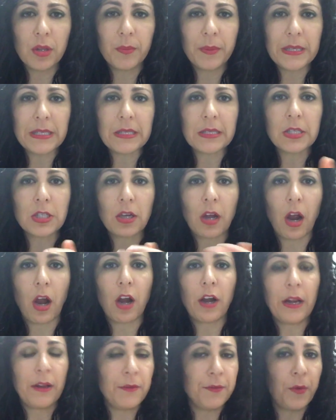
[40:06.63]
the business
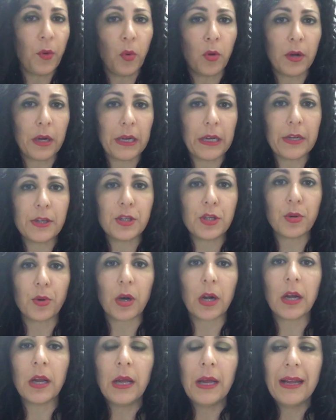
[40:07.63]
card and forwarded it to
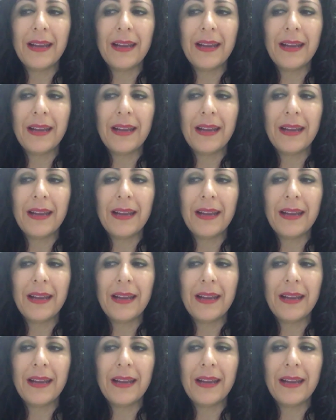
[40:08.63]
her.